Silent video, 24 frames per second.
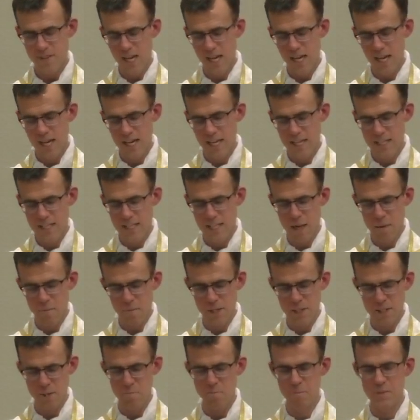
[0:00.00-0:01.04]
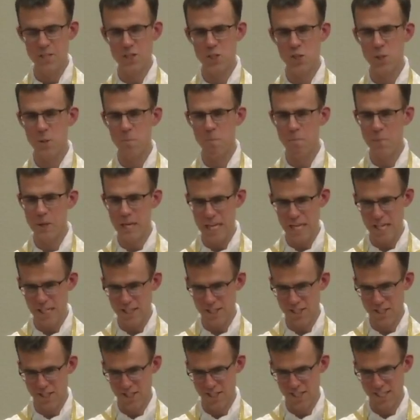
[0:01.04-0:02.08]
His name is Mr.
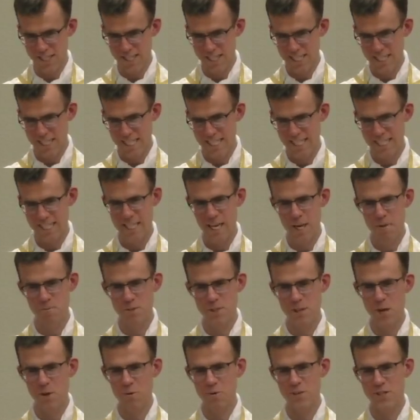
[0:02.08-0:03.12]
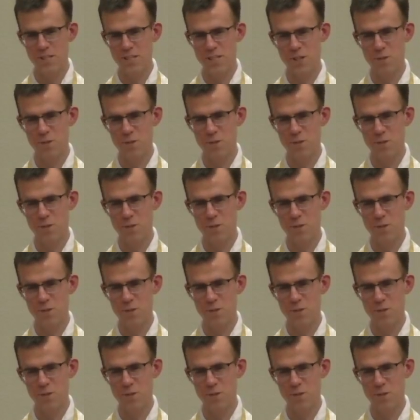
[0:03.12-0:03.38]
Beast. Comes out with these